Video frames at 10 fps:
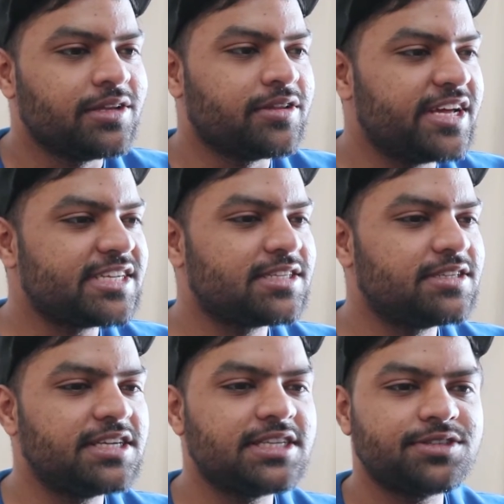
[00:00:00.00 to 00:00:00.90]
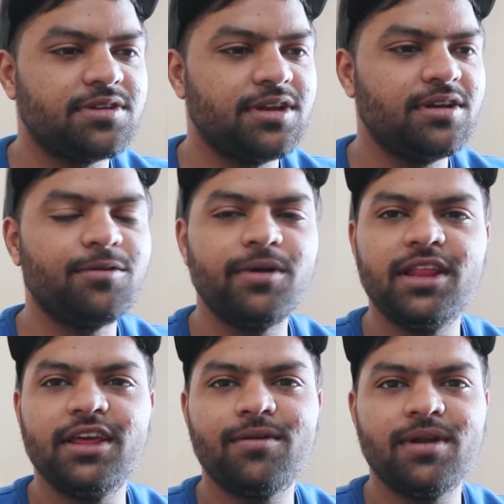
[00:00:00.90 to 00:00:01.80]
So that's actually
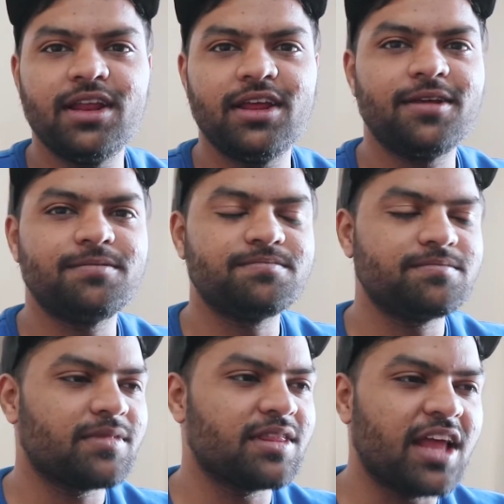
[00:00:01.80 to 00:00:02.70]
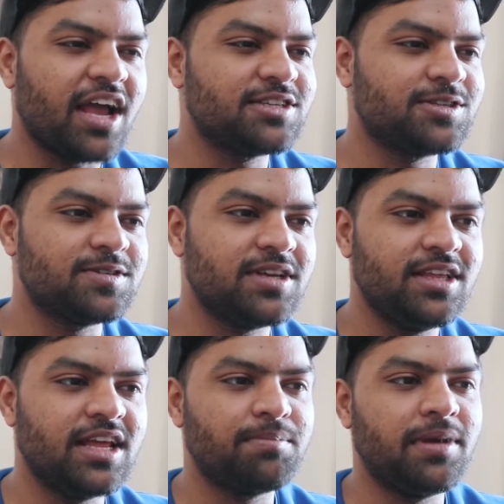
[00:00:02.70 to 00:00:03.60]
really, really nice to
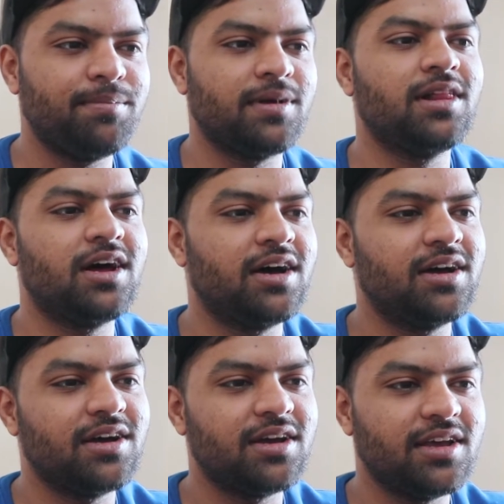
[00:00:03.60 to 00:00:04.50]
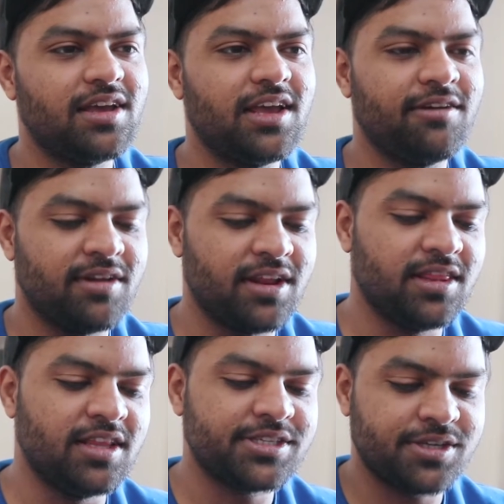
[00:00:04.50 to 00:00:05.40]
see that people, even
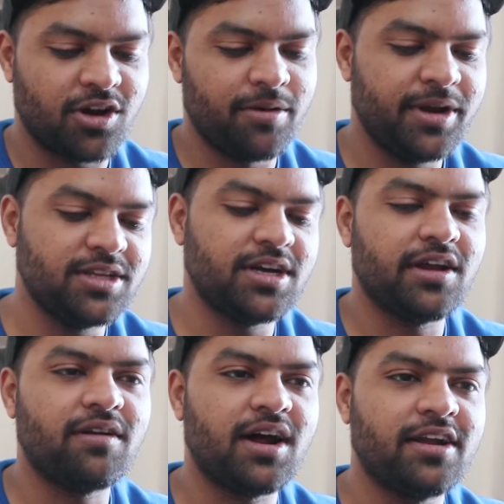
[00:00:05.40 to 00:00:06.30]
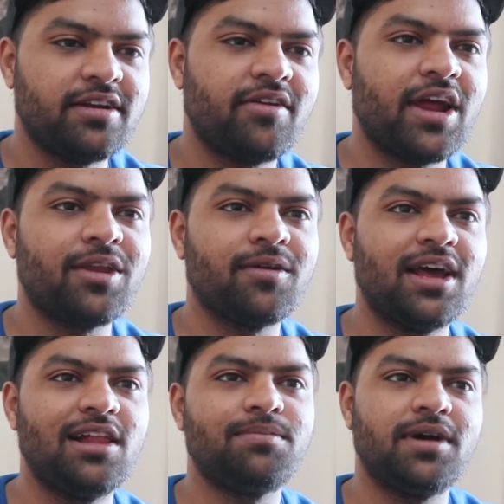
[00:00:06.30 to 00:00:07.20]
in this comedy genre, are trying to
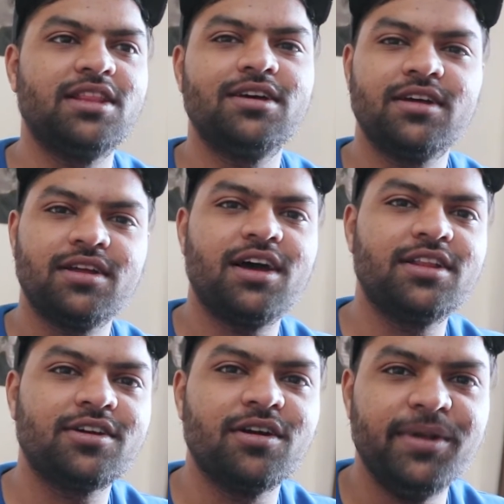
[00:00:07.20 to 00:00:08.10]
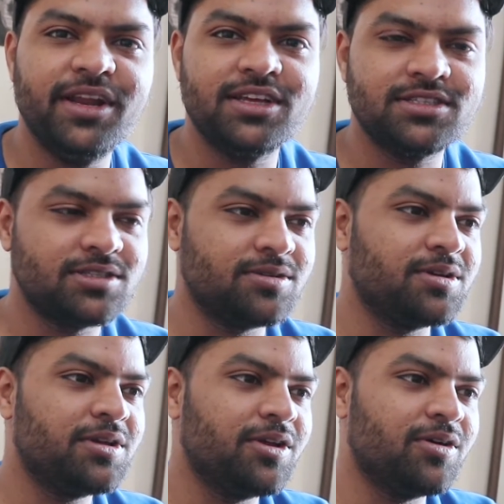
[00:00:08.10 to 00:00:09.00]
help other comedians to,
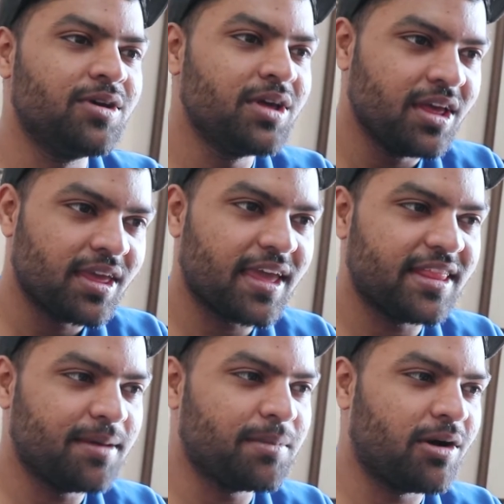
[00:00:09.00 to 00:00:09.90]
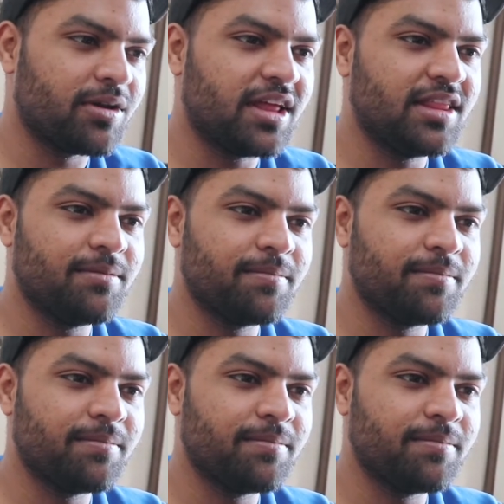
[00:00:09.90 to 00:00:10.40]
you know, get them out to